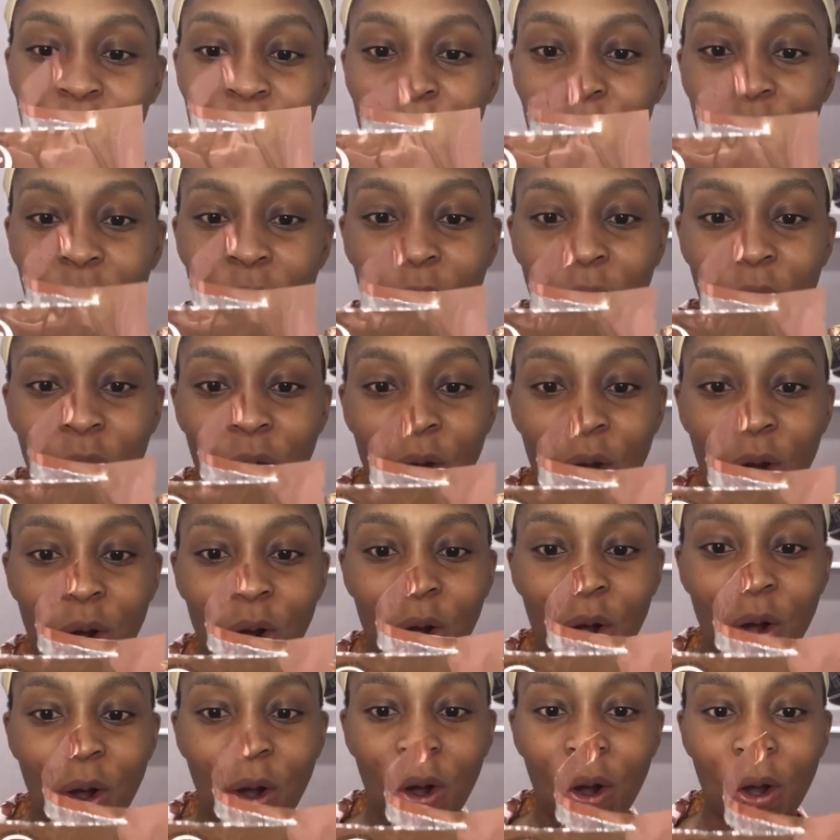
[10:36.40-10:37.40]

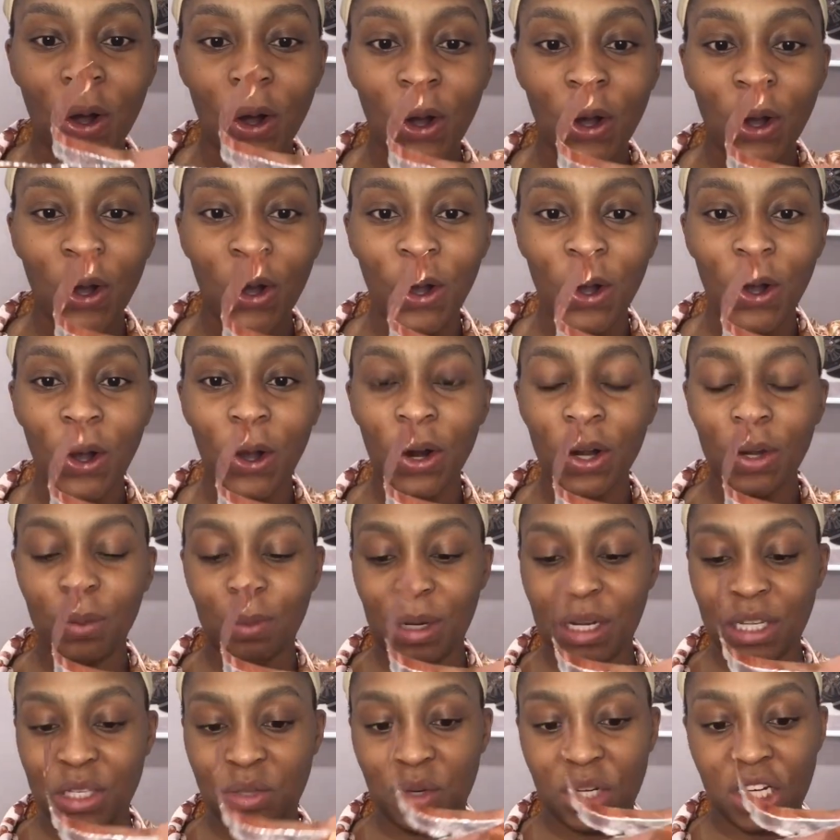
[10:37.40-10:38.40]
god but
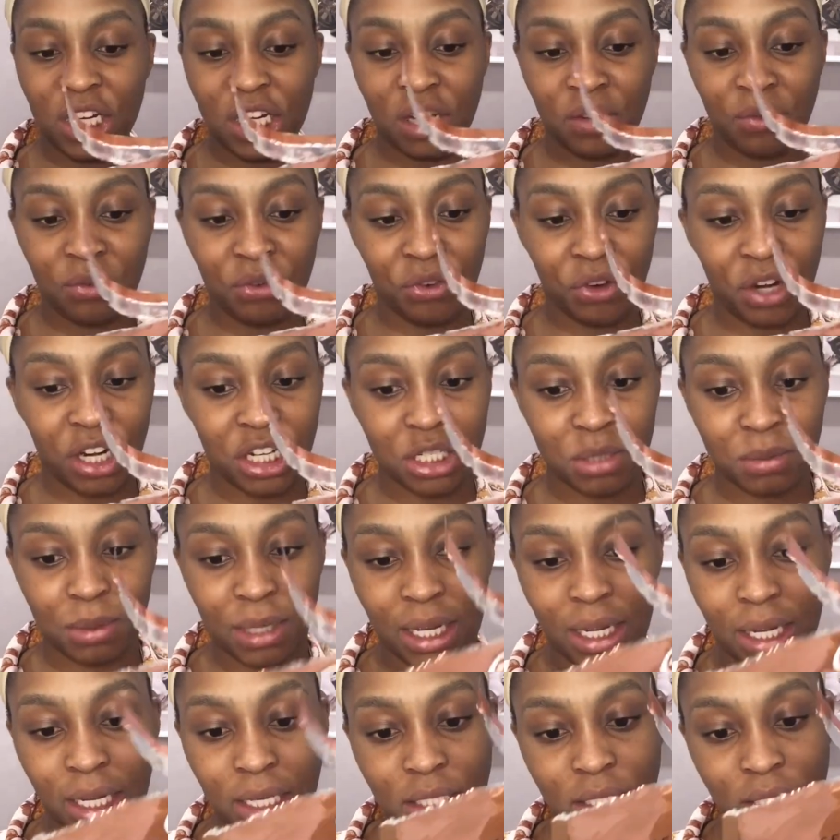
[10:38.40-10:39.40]
it's written in French
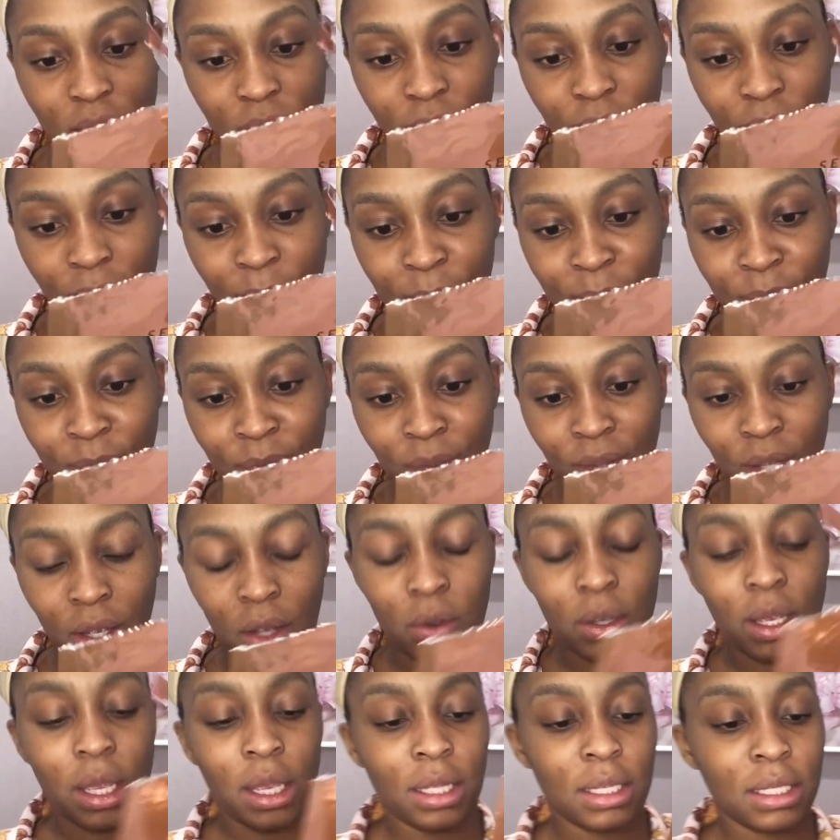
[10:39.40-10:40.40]
behind so
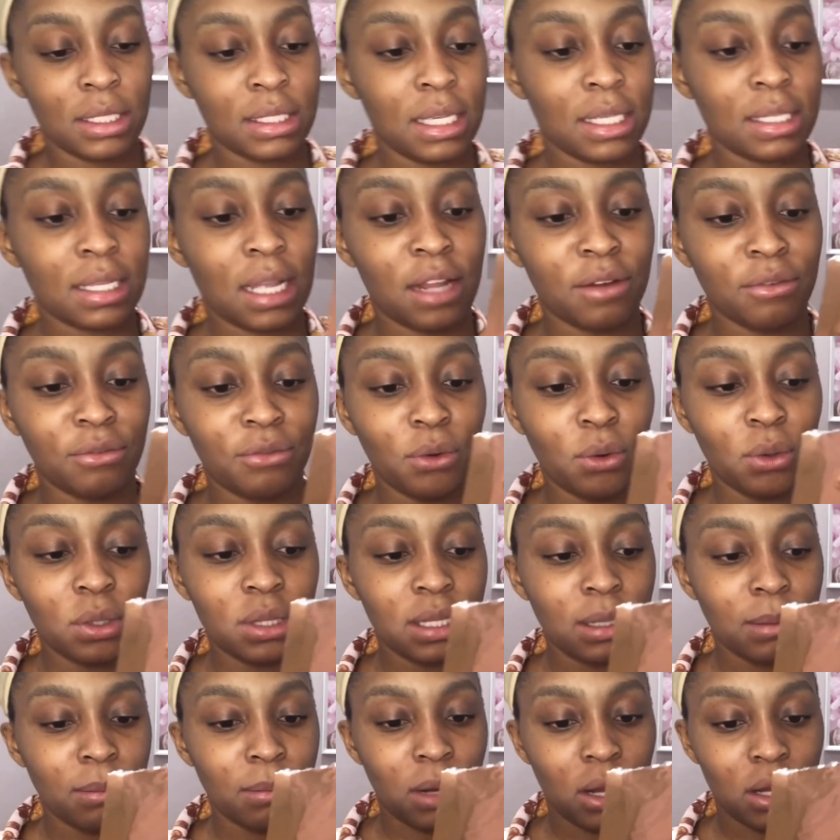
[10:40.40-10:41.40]
okay it says unfold
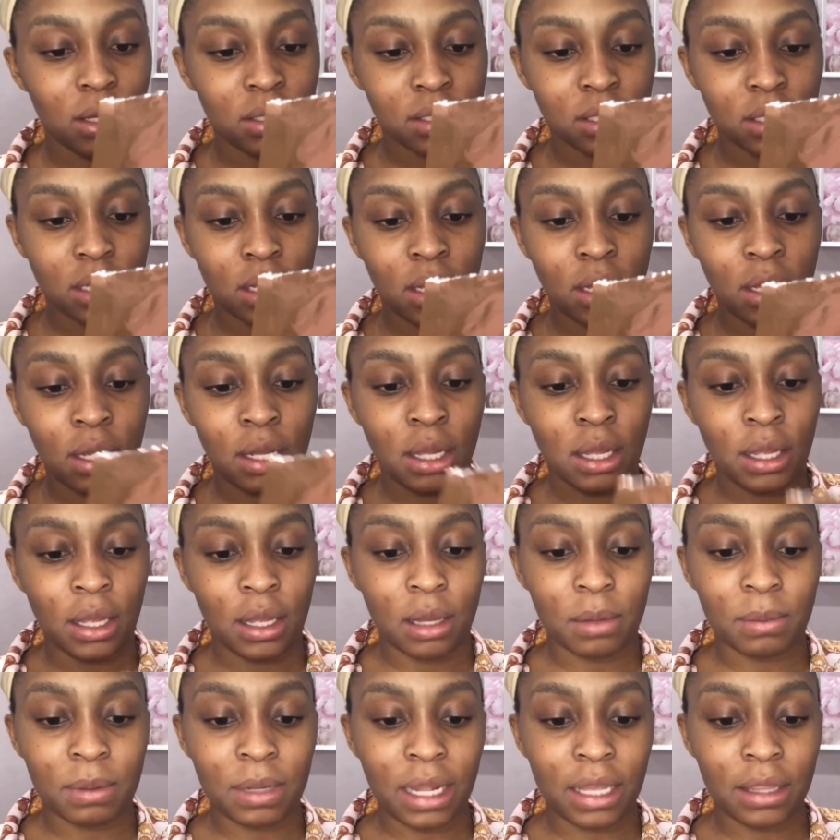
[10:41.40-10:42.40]
the mask
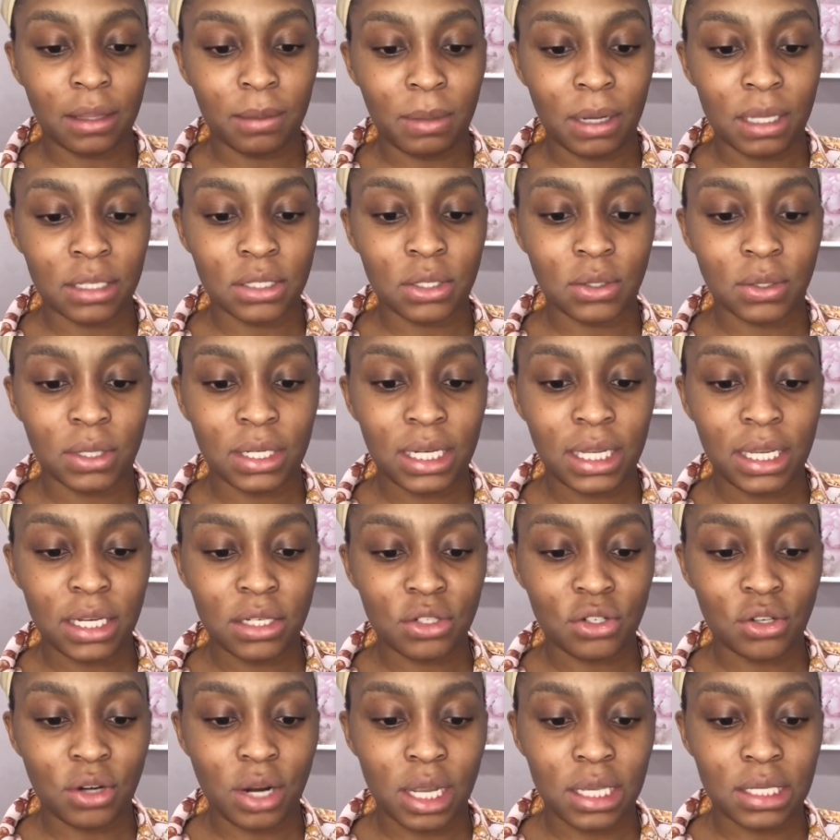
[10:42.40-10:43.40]
Apply the mask to clean,
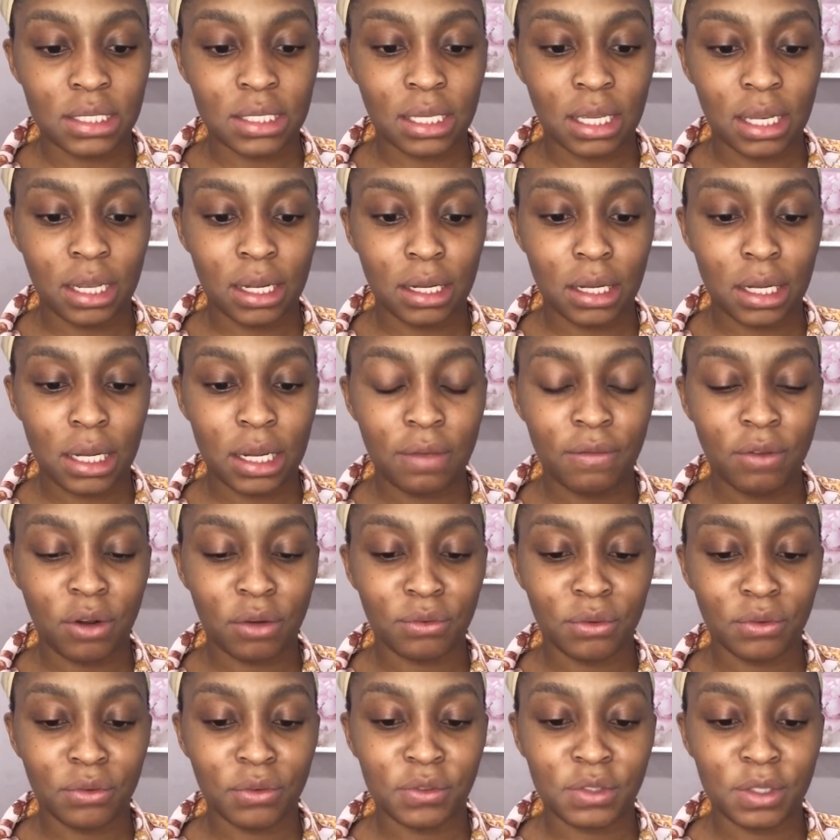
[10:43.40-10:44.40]
dry skin, leave on
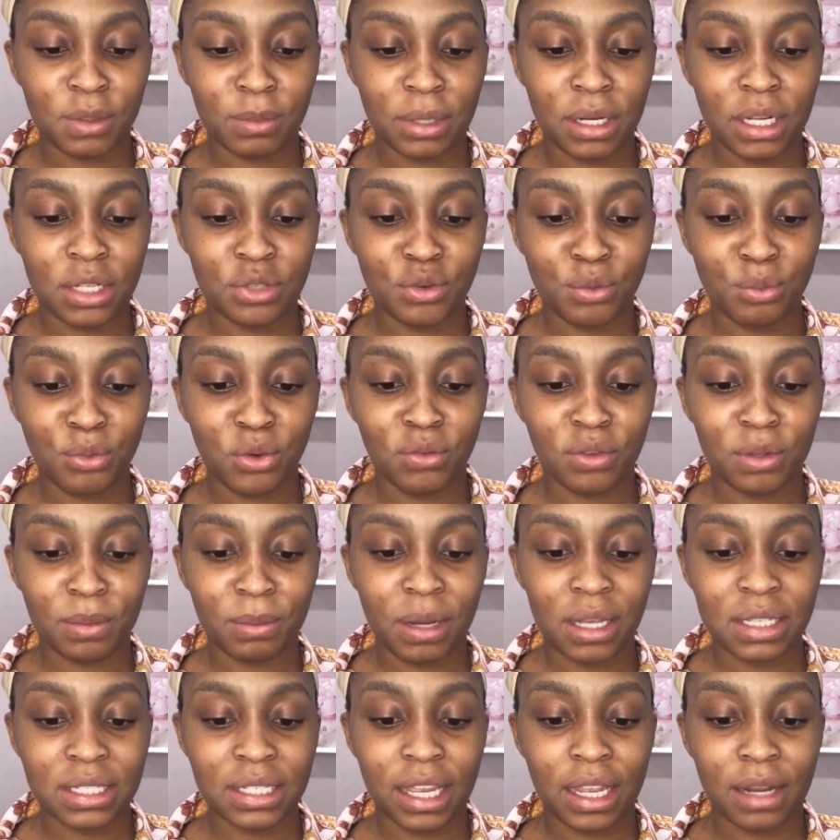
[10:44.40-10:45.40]
for 15 minutes, remove the
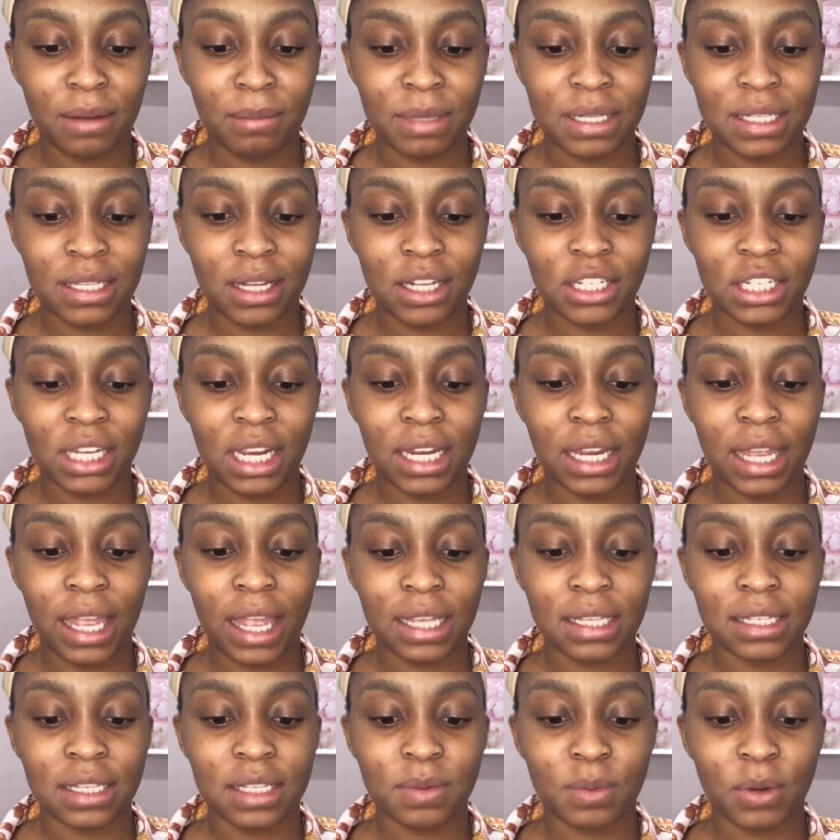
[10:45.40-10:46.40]
mask and massage any
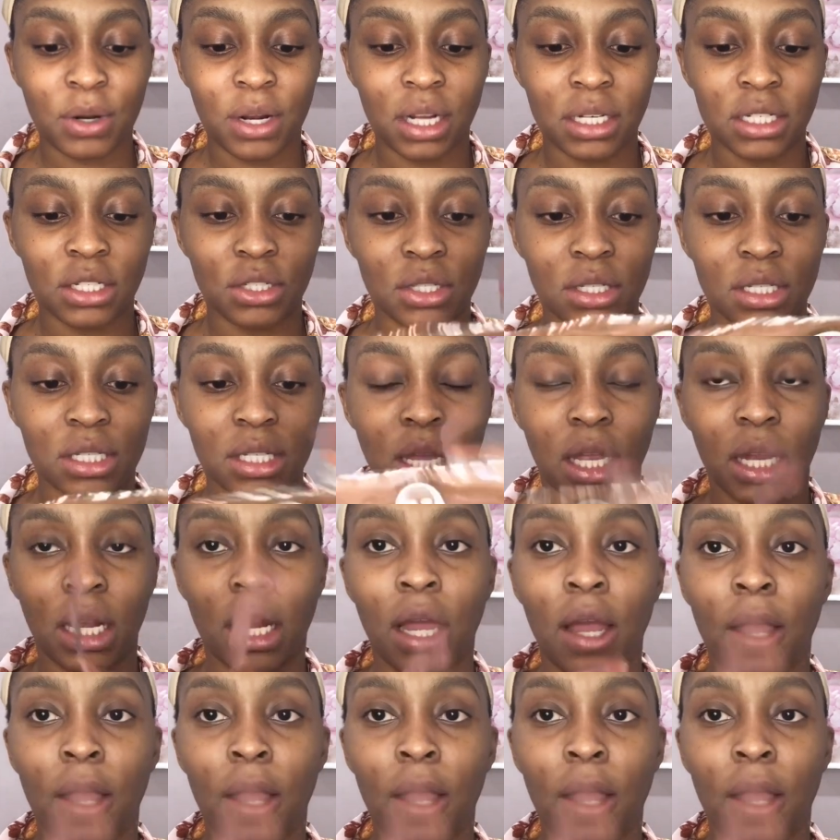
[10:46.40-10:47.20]
excess product into the skin.